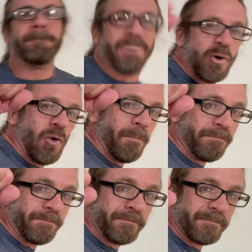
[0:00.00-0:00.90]

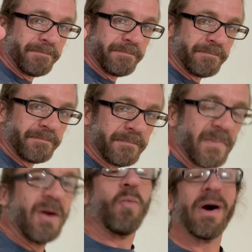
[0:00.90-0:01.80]
boom.
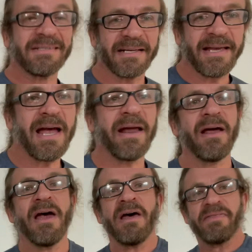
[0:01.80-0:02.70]
Once
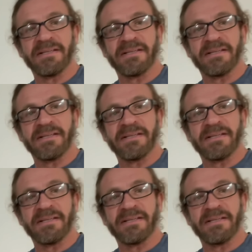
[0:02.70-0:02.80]
again, the